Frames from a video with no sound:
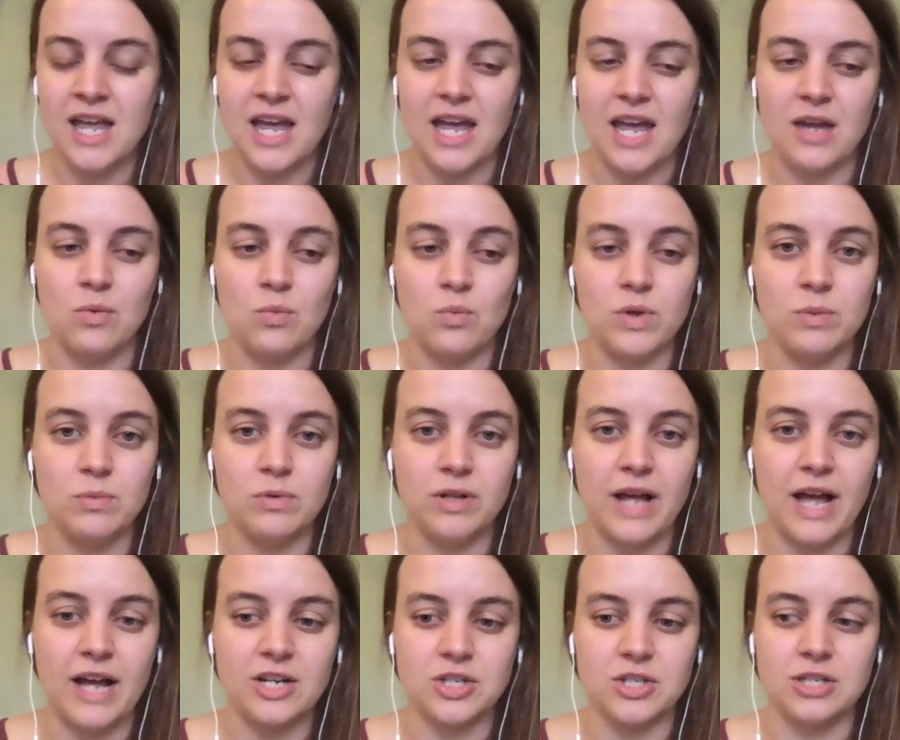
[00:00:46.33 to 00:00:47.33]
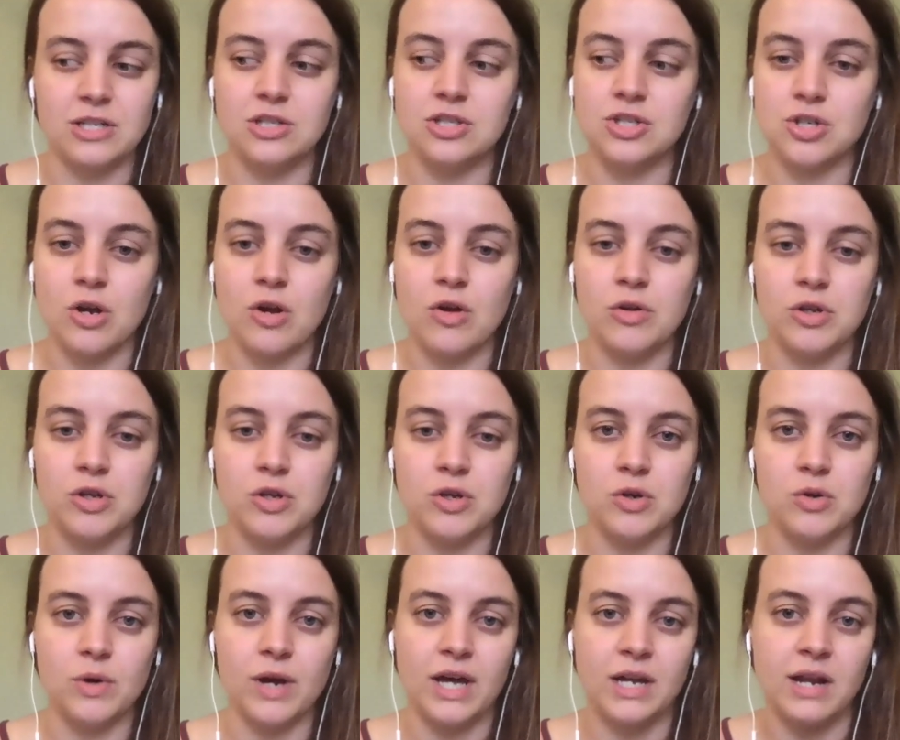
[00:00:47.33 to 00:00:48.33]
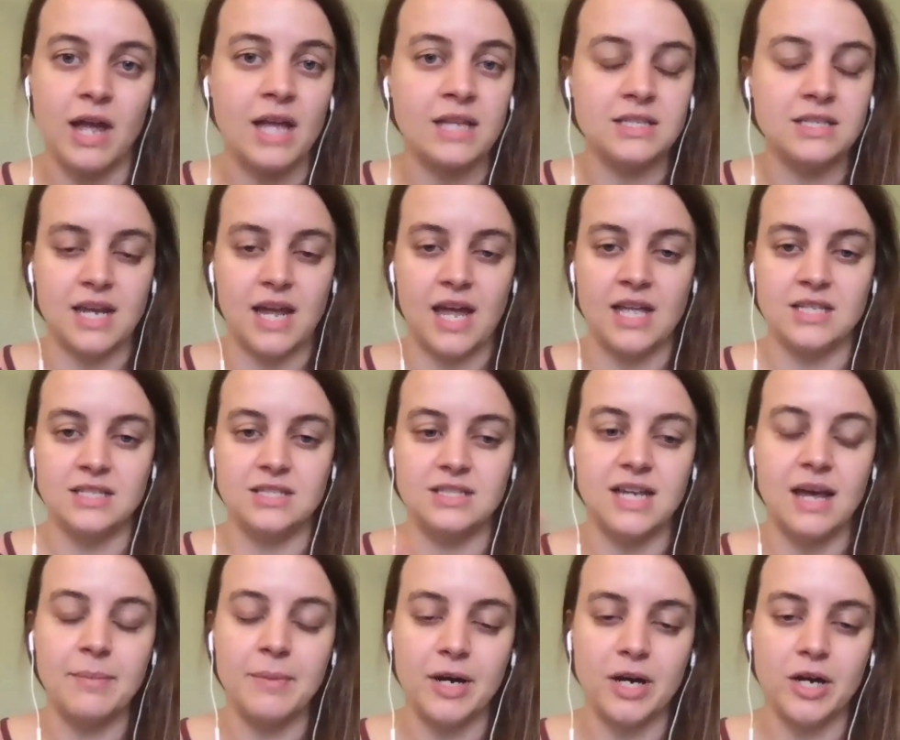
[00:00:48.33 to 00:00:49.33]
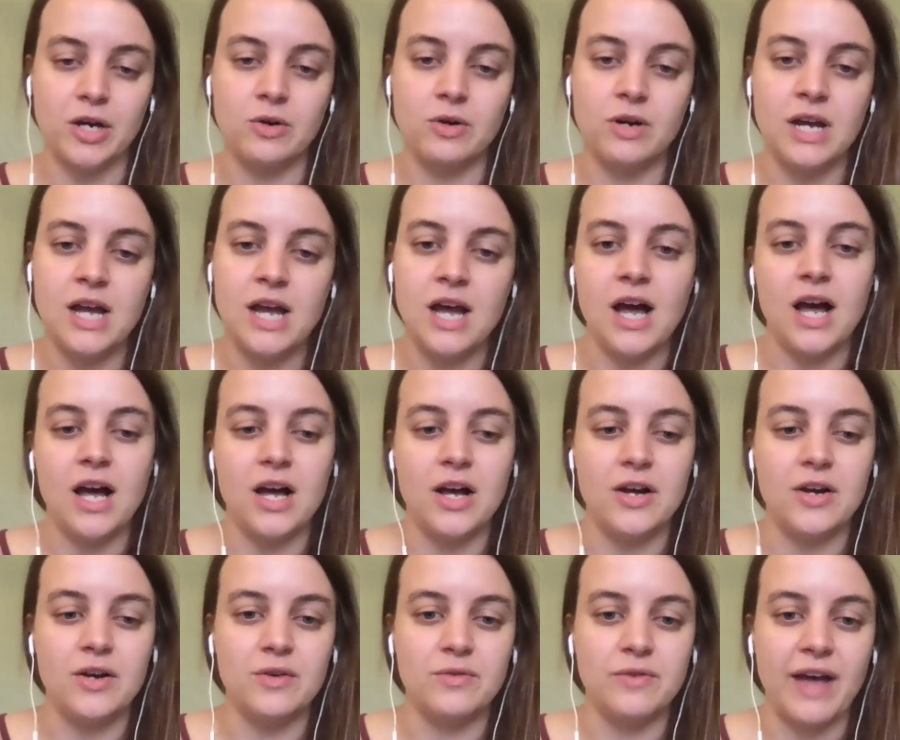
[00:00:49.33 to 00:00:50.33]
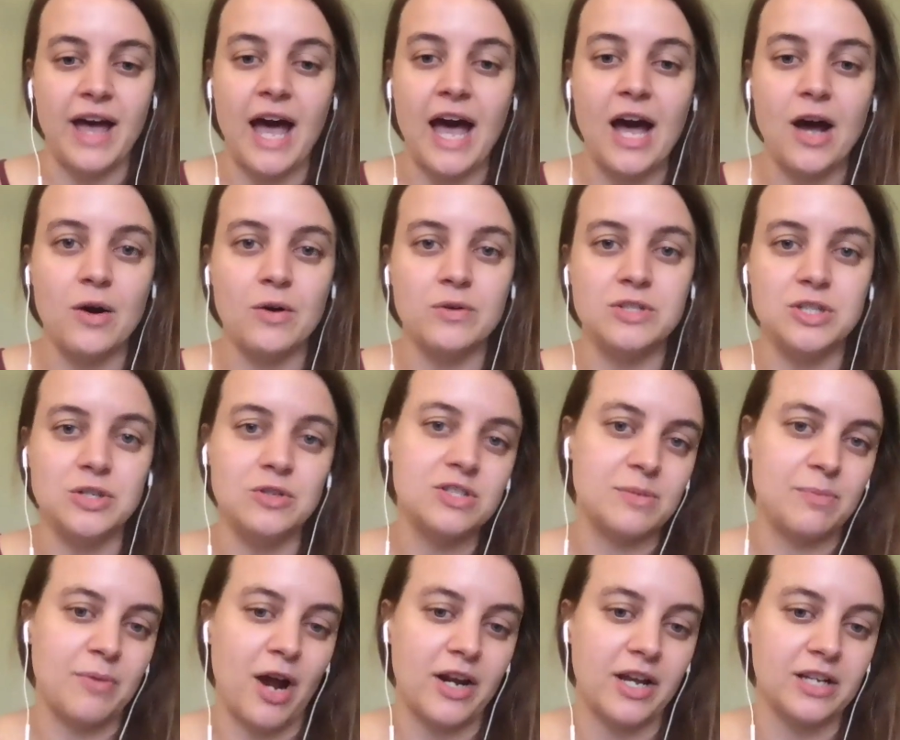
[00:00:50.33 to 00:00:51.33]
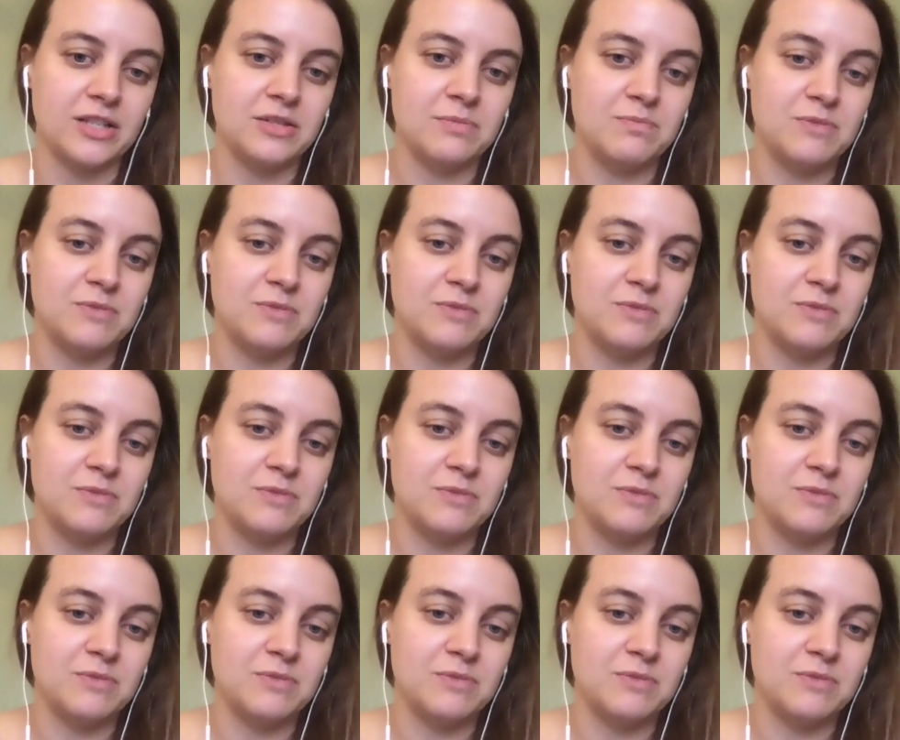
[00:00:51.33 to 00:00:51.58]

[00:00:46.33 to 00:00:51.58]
And we will actually show you an end-to-end demo of how to use the product.